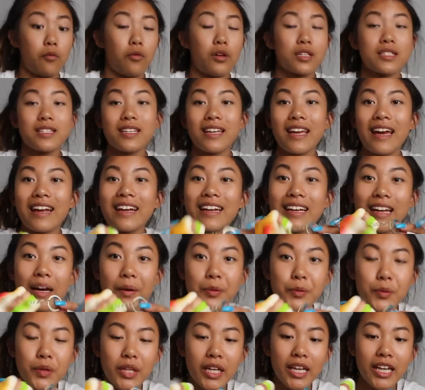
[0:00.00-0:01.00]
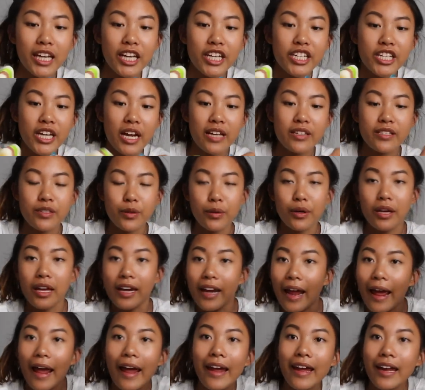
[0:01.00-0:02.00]
Once again, it comes with a keychain so you
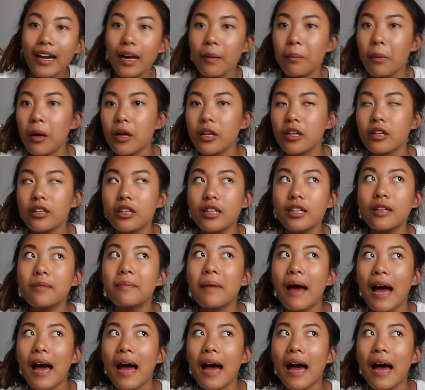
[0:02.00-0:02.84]
can hang it up on your little